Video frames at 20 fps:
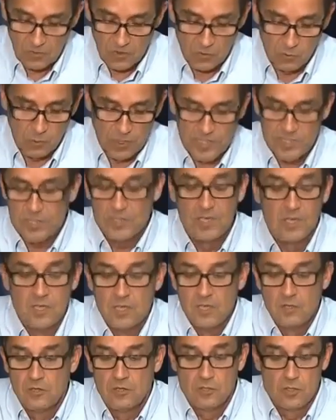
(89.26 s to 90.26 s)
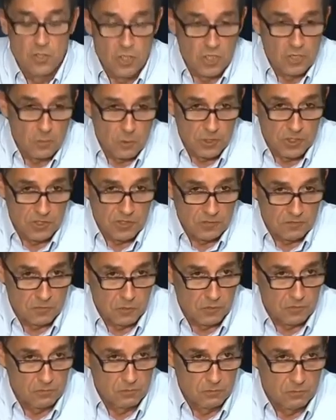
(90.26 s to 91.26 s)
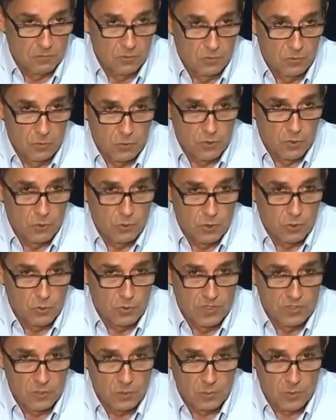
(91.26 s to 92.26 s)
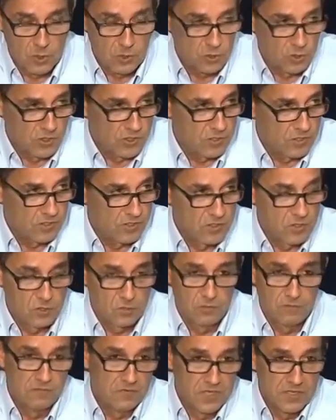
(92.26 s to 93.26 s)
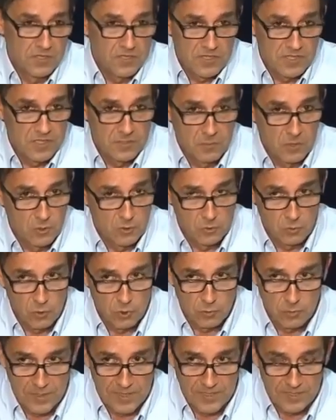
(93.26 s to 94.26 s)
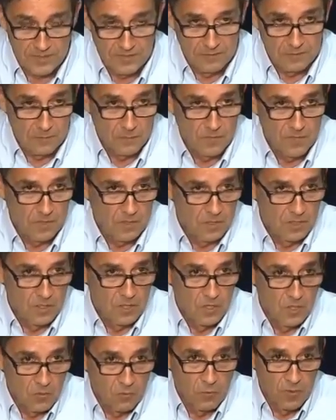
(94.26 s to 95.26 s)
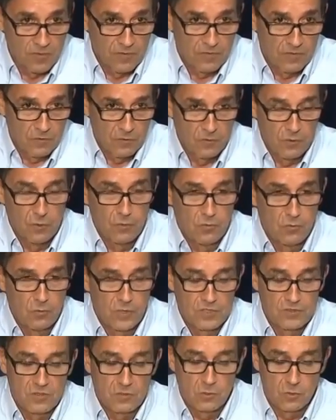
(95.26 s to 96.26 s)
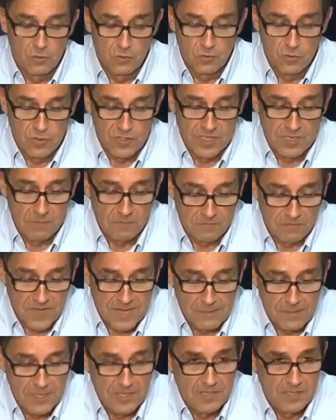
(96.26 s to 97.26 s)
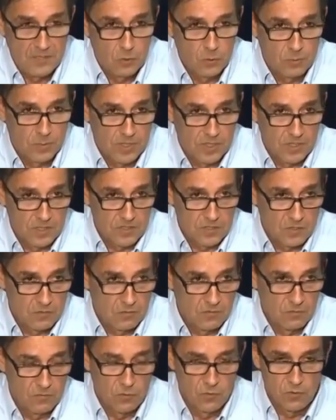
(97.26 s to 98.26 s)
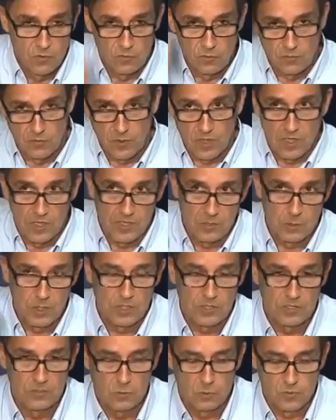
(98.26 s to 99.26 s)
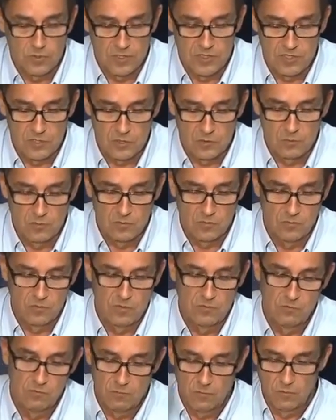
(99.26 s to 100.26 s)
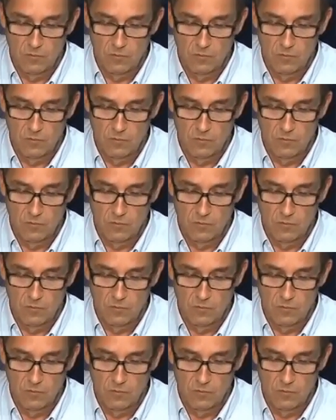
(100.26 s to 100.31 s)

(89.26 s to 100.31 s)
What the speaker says: Whereas Germany, to a social anthropologist, is very similar to Japan, with what's called the stem family in the past. It's a hierarchical system with